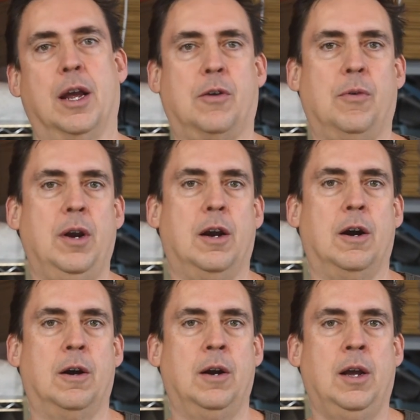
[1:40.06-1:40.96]
my
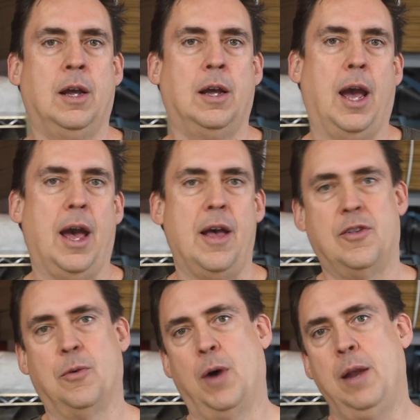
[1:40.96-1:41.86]
career
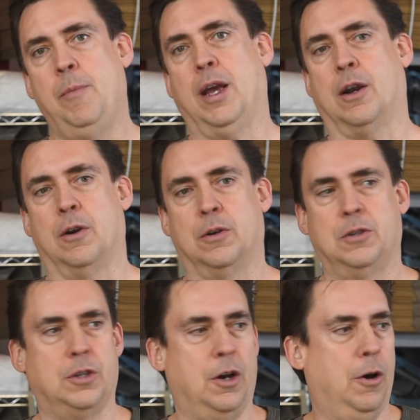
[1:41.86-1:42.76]
as a winemaker.
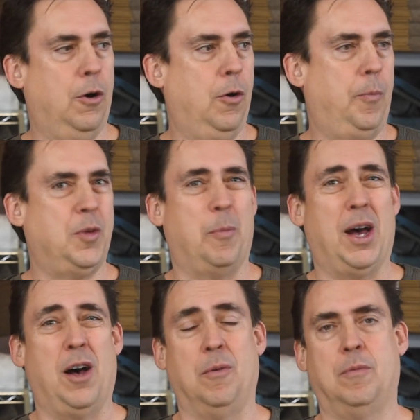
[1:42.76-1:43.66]
So
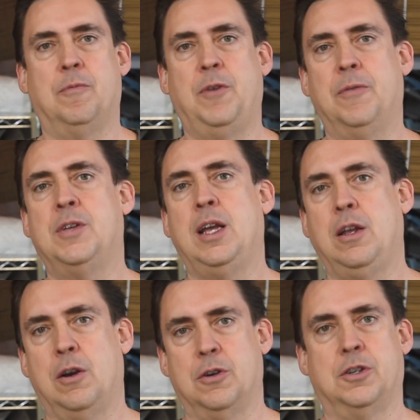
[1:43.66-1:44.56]
about
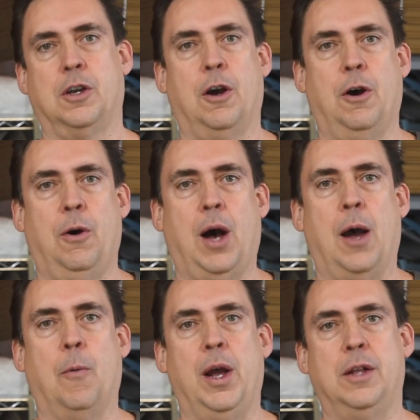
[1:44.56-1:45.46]
15 years ago,
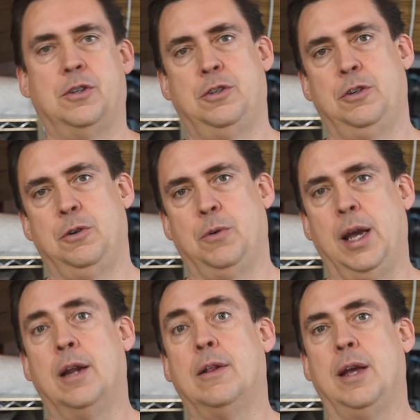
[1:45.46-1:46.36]
I went to
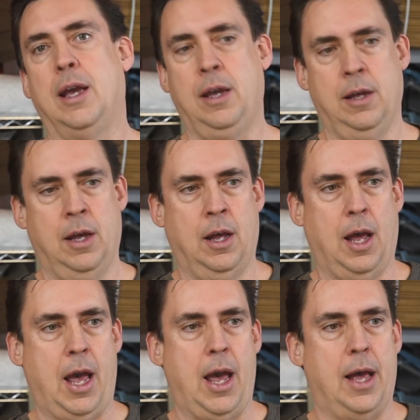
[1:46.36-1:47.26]
Italy
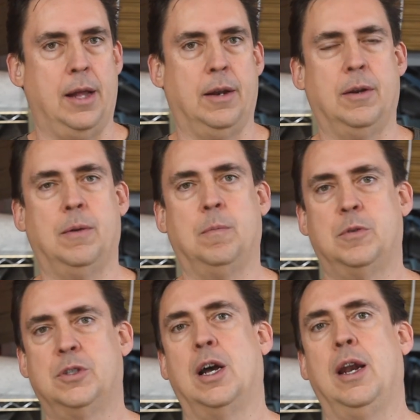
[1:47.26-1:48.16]

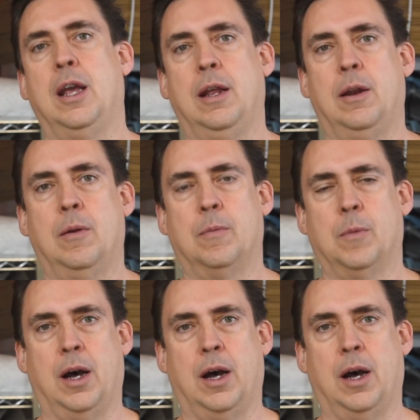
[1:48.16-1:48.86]
and studied